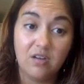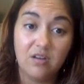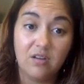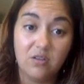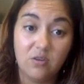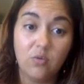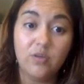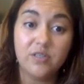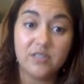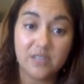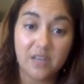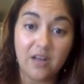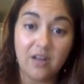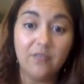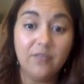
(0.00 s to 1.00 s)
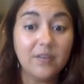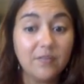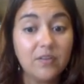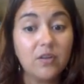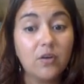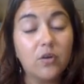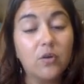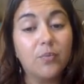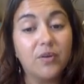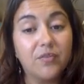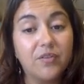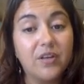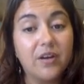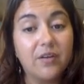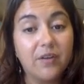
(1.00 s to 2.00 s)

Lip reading: yourself, even though you're briefly at